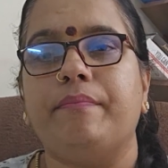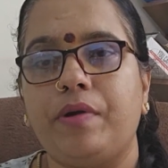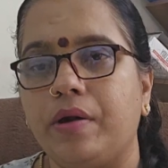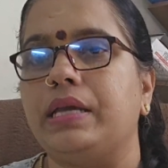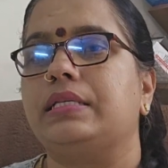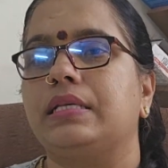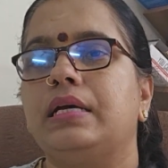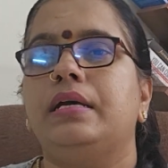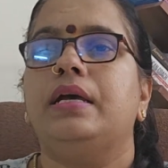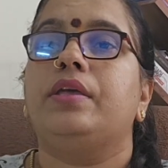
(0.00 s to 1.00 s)
employees,
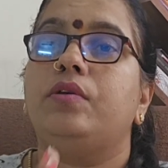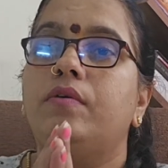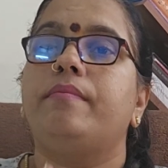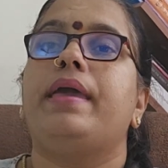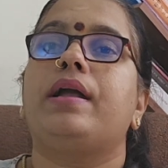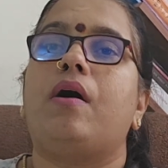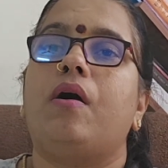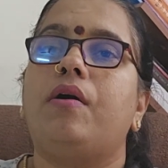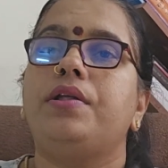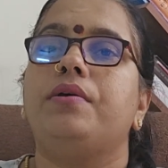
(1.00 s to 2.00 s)
you make
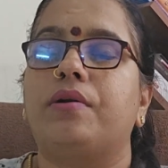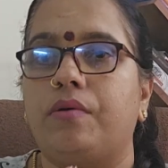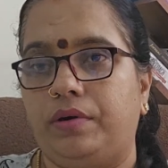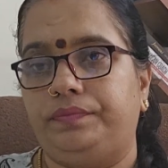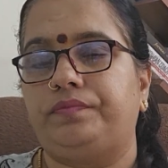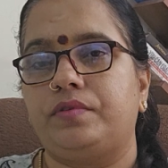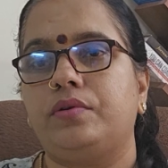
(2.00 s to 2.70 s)
on your own.